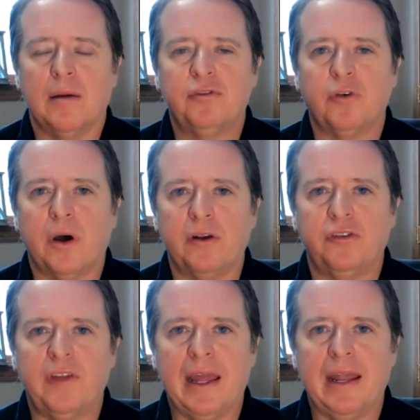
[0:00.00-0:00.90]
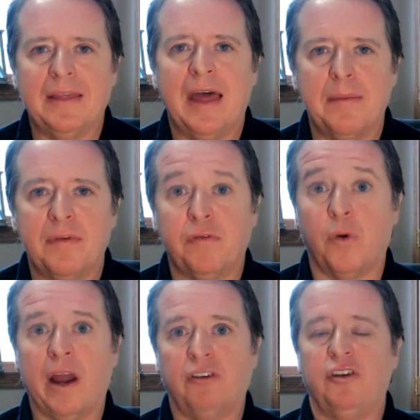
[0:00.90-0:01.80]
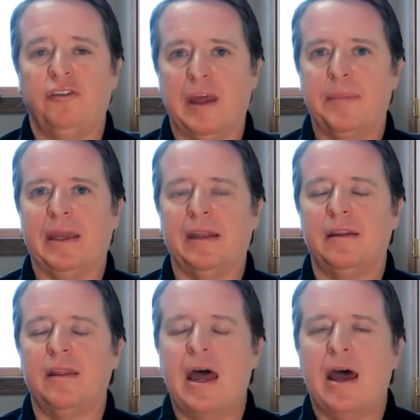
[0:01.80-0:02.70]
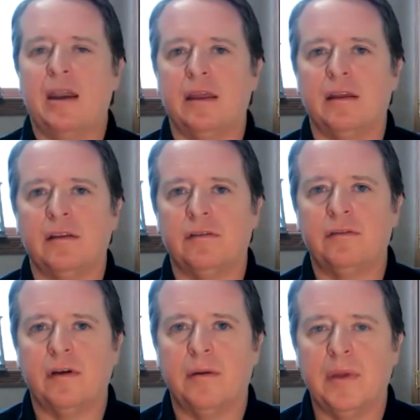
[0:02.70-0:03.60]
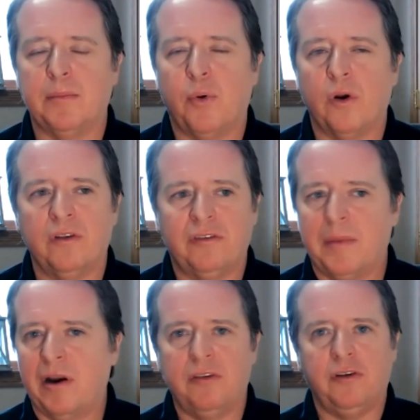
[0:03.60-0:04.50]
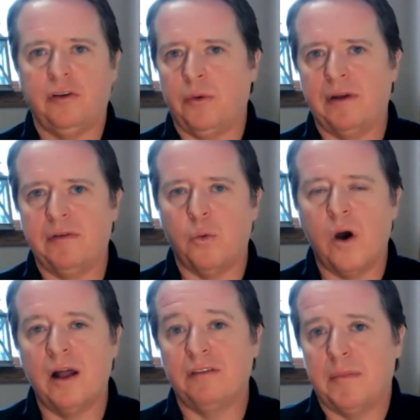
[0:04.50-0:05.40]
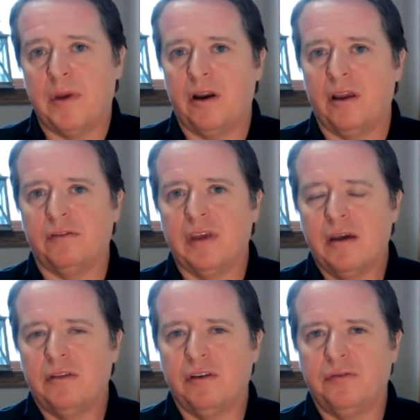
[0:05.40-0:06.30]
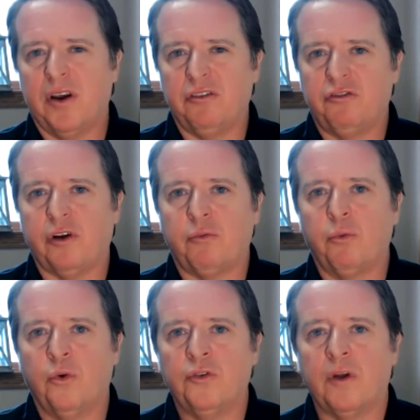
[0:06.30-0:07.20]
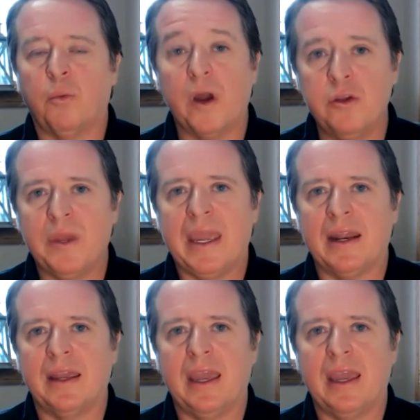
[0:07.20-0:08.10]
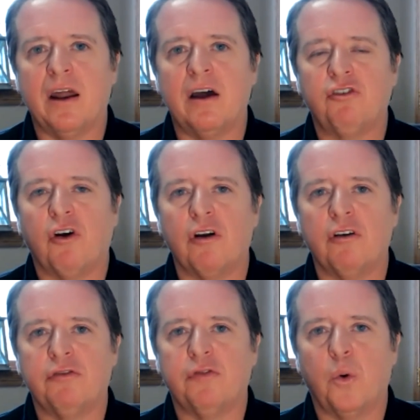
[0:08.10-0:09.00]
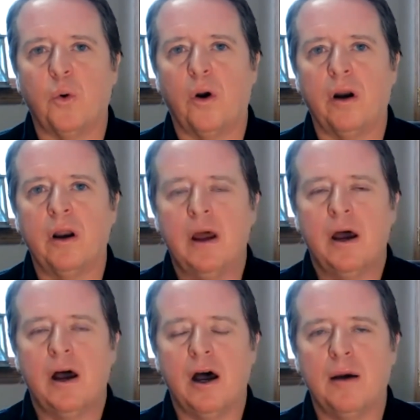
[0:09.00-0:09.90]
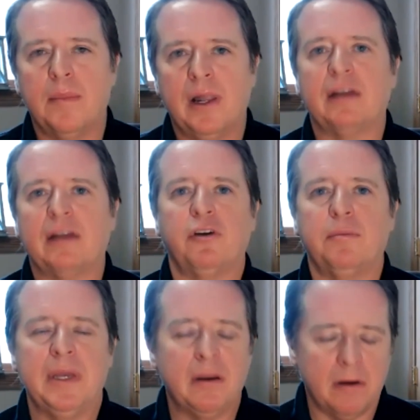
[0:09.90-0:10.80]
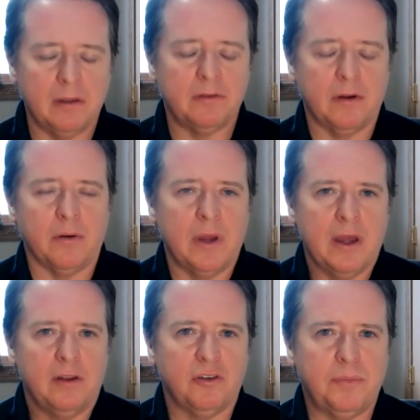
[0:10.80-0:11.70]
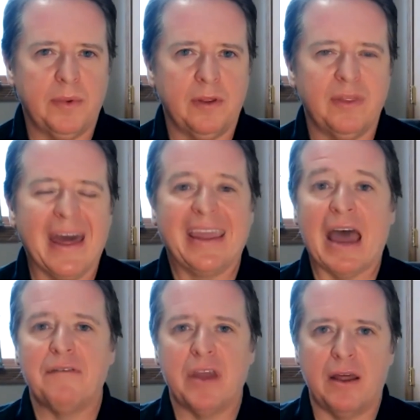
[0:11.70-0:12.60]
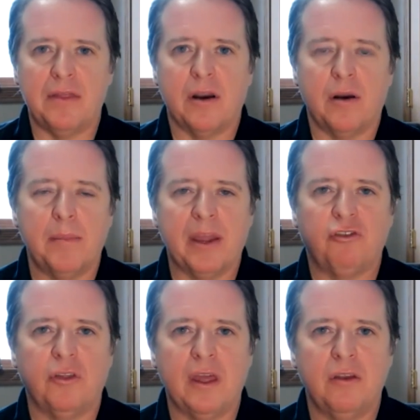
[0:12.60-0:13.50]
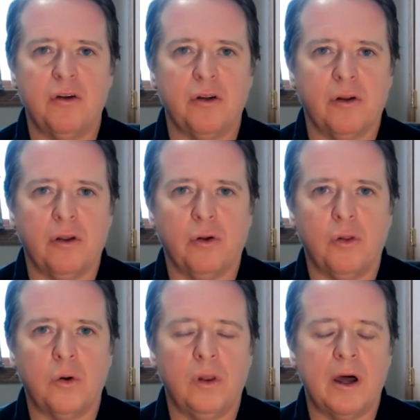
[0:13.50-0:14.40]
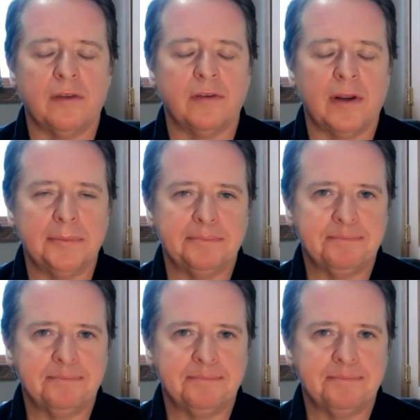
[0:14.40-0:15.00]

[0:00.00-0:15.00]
So understanding that before actually stepping into that is important. Some areas you can do whatever you want. Some areas there's very strict rules on what you can and cannot charge for electric metering. So just that caveat on there. Make sure that you know your local laws on it.